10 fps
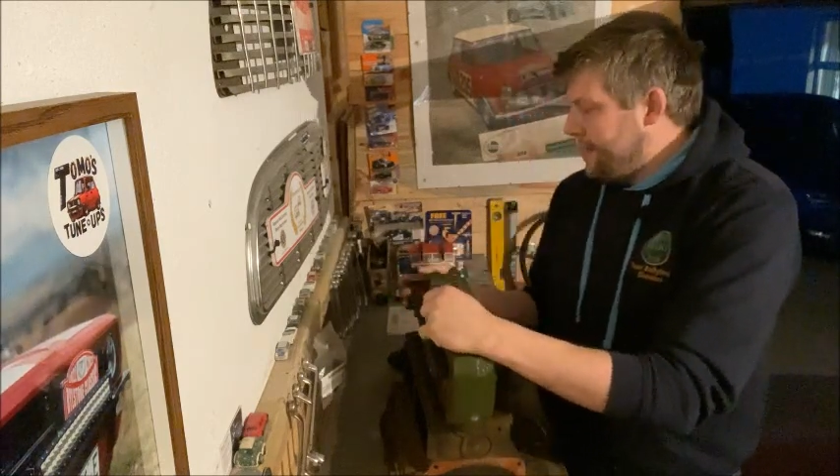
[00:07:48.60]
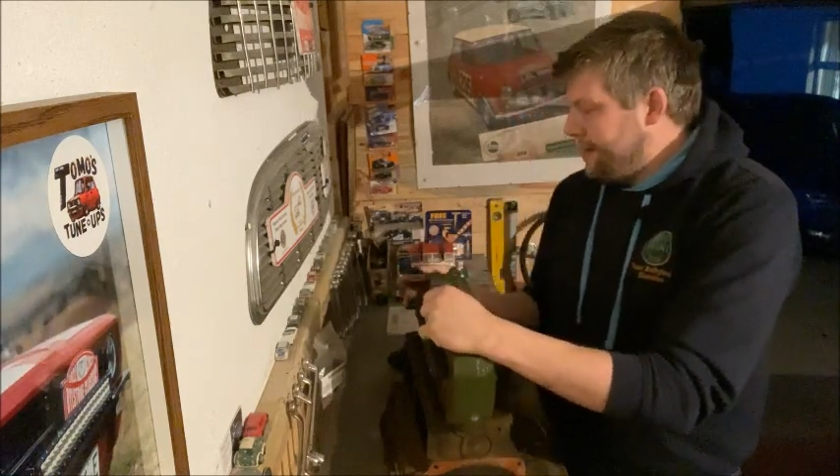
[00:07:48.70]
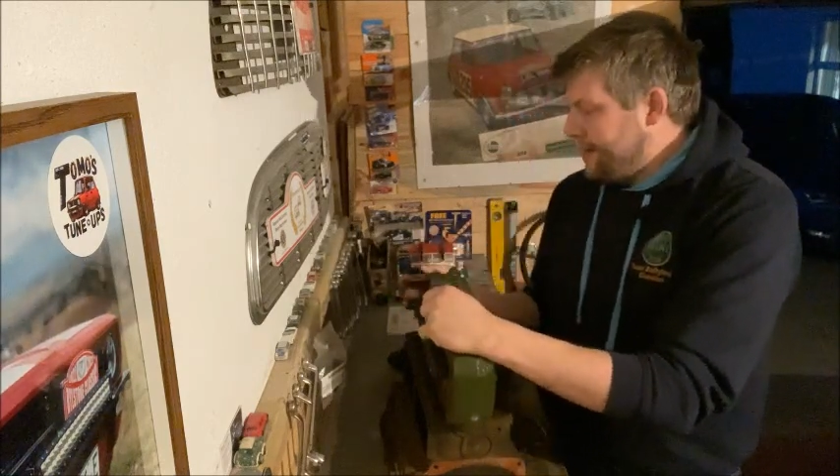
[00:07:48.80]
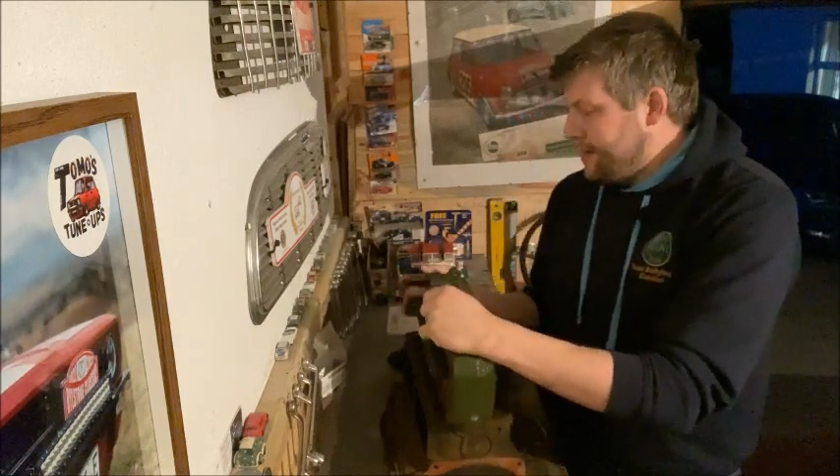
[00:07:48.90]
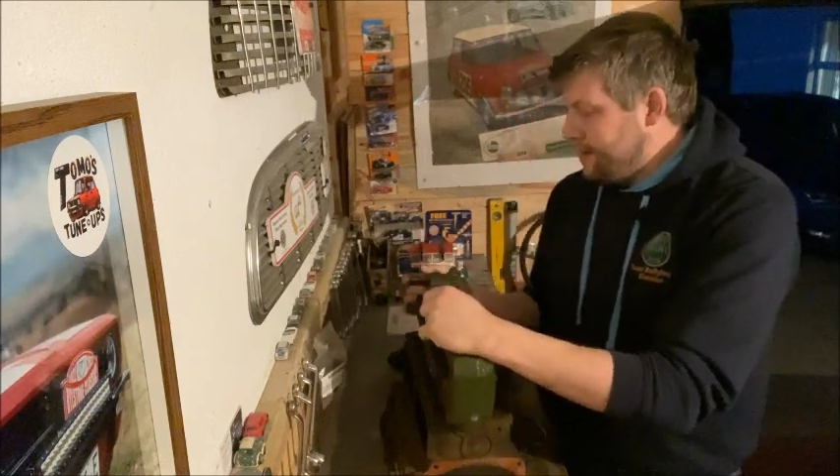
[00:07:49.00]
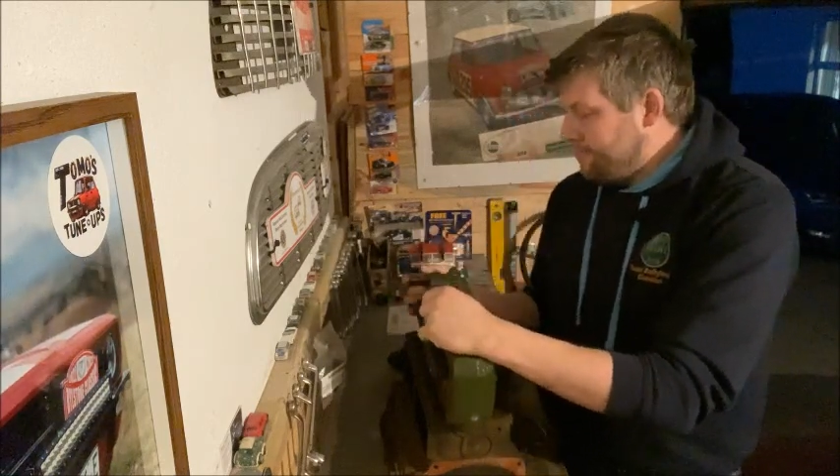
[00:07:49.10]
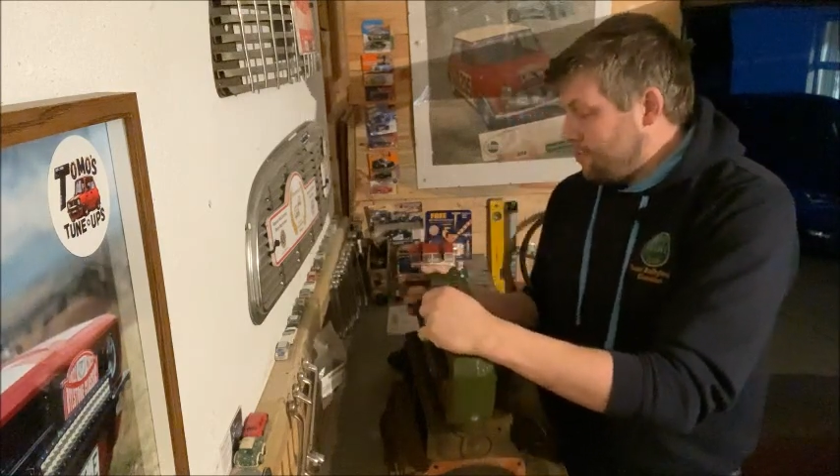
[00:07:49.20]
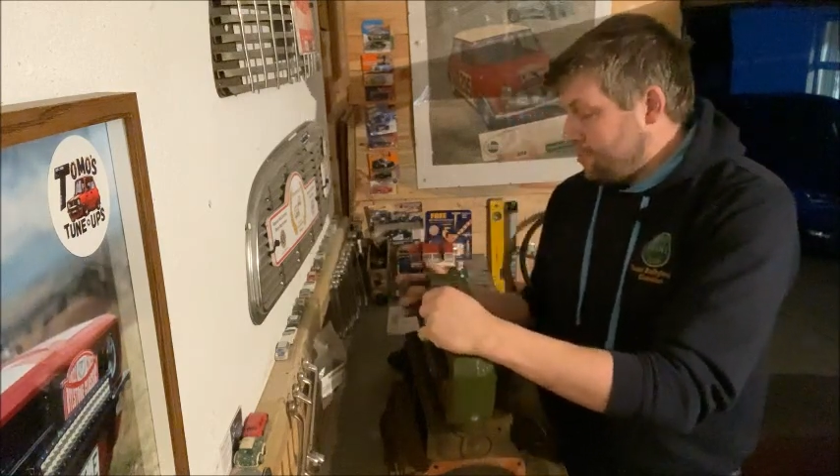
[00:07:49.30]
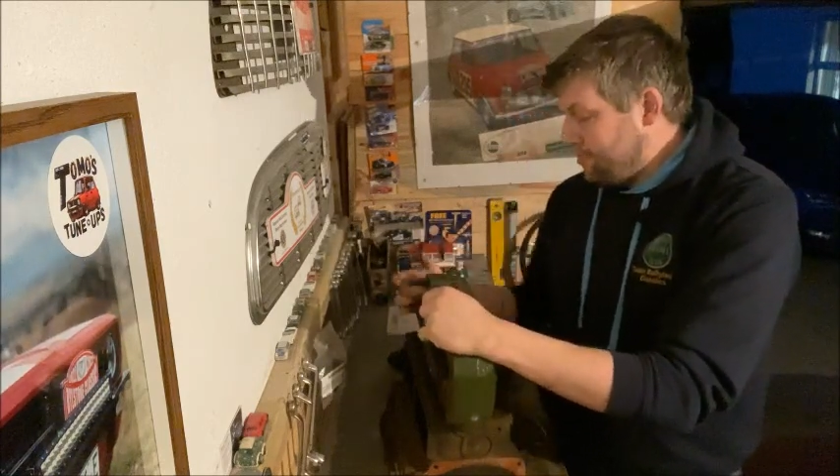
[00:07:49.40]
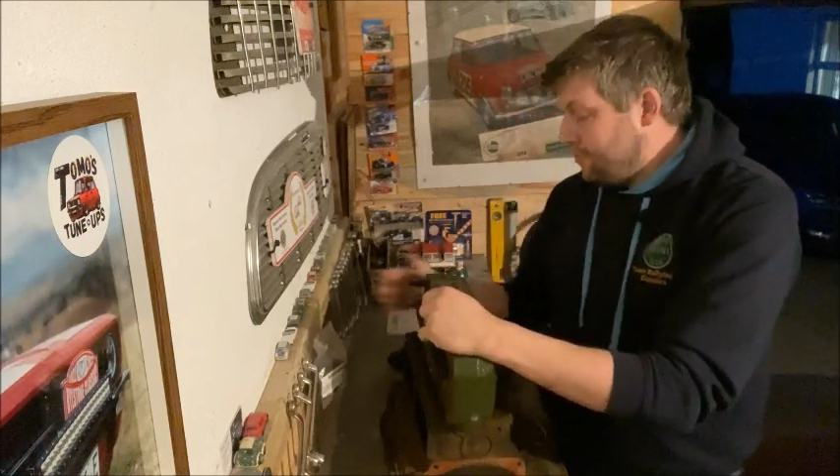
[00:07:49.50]

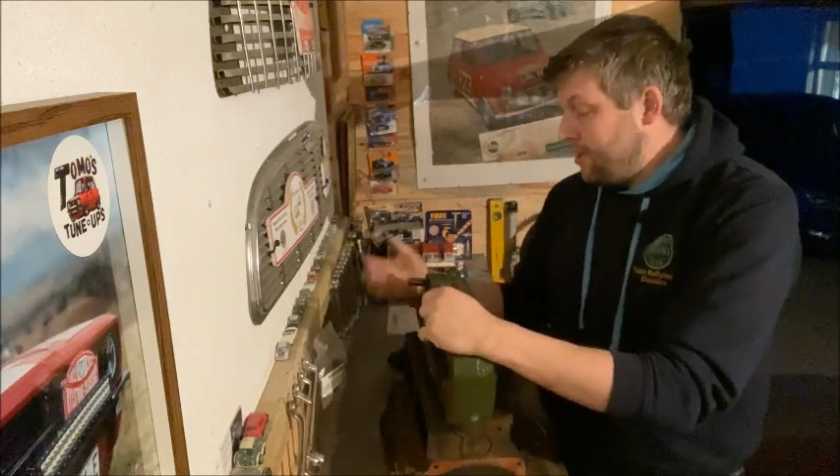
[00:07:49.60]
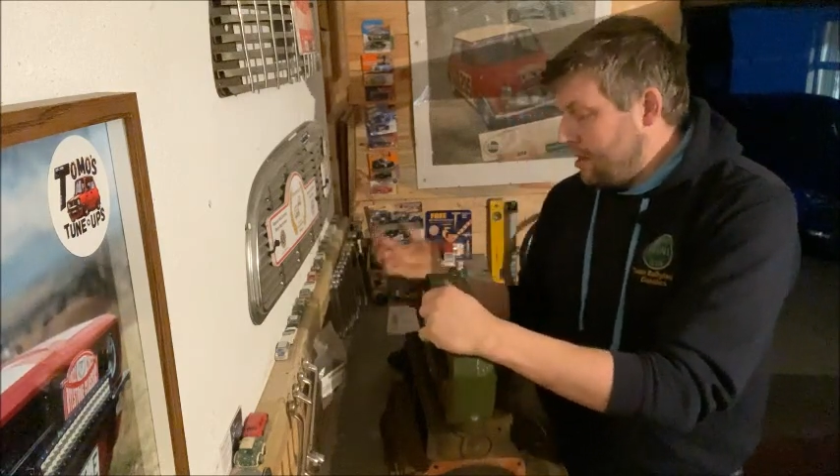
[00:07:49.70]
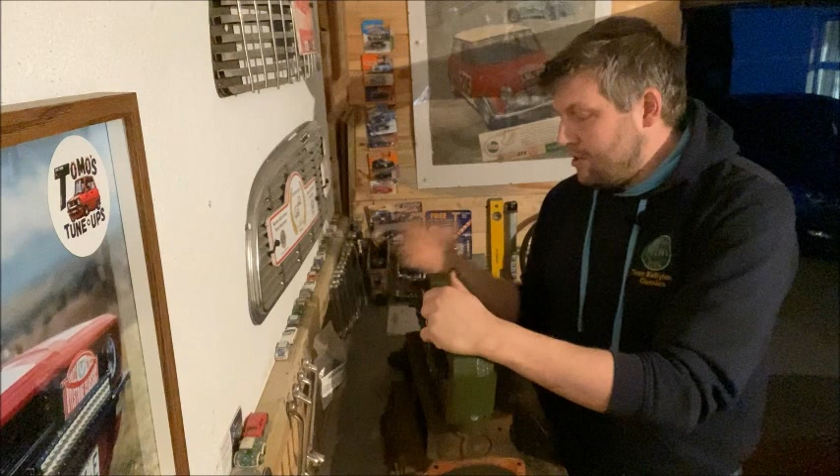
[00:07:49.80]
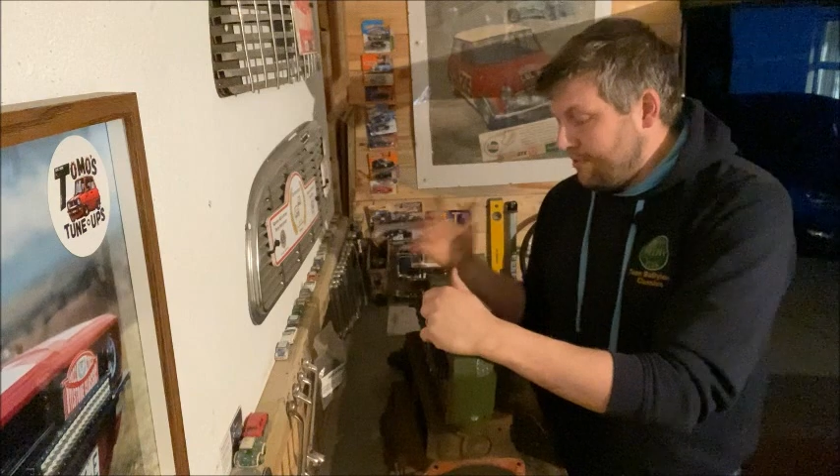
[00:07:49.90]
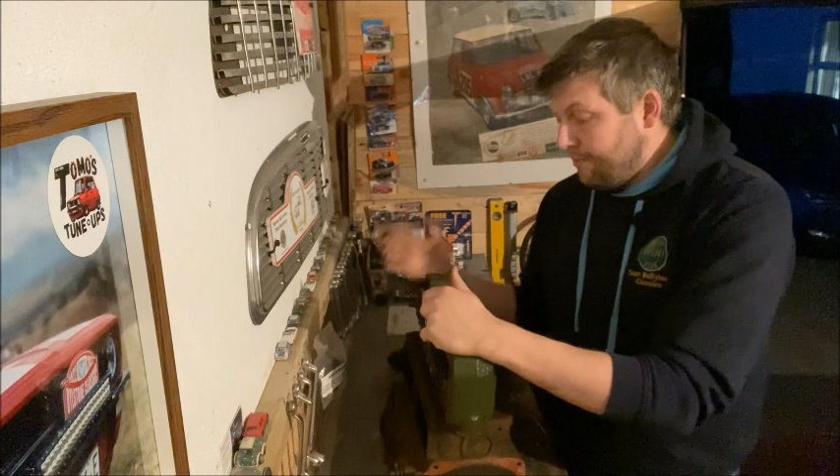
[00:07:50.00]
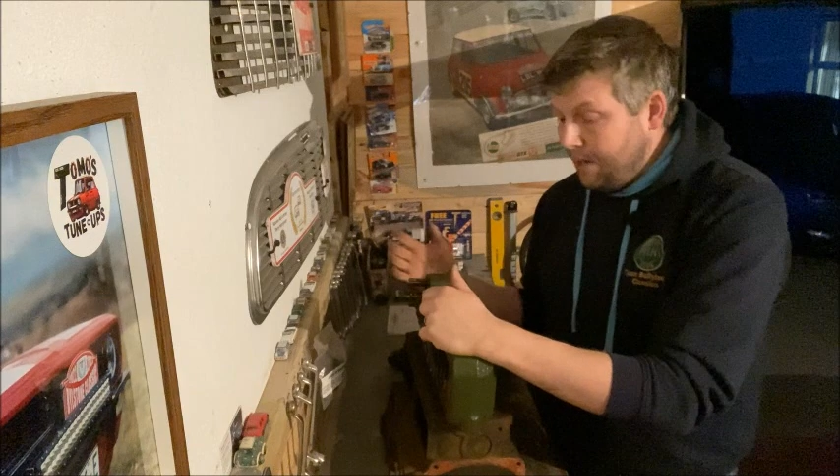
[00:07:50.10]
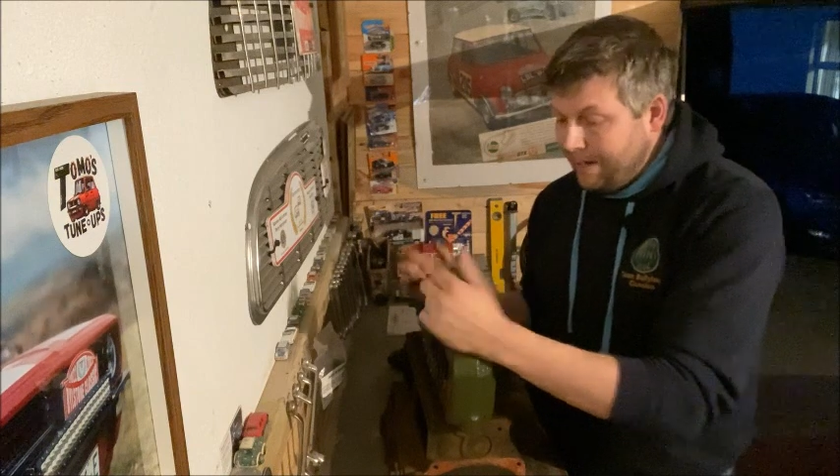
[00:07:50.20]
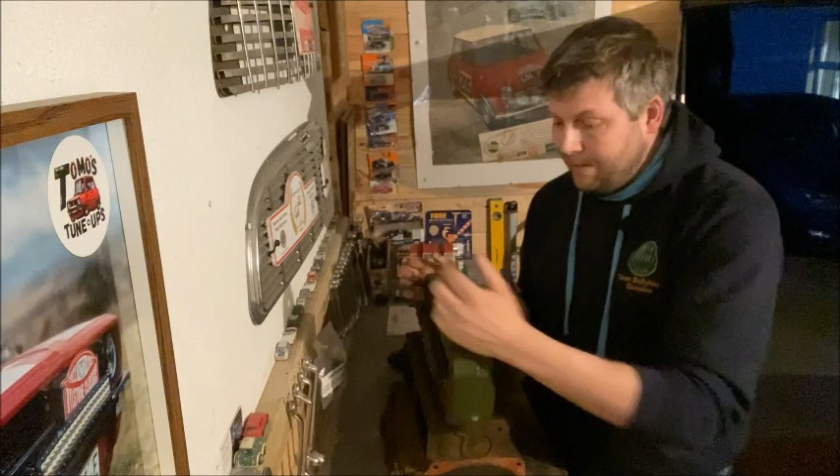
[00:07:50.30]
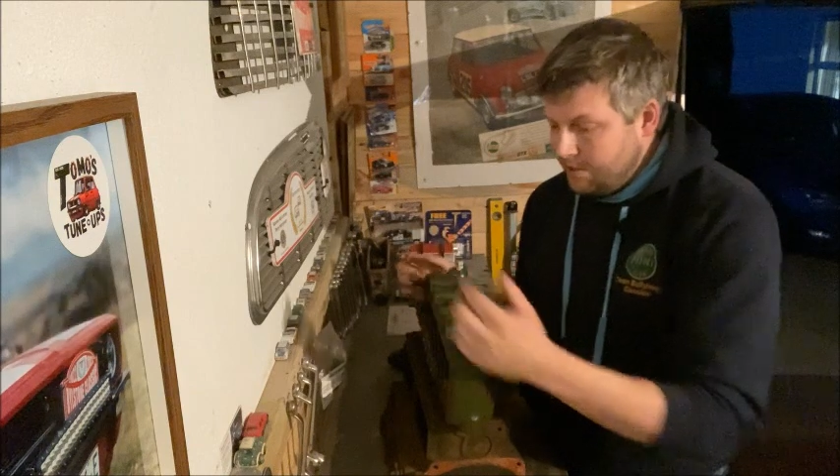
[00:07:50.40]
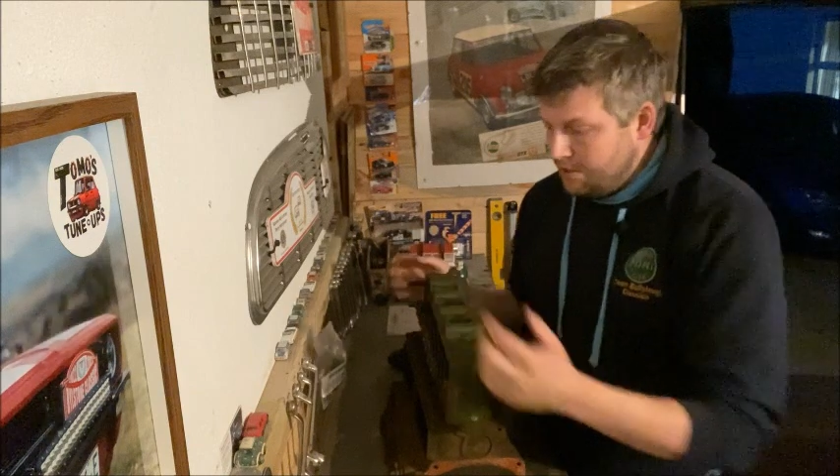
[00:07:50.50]
so it's been 3 years of collecting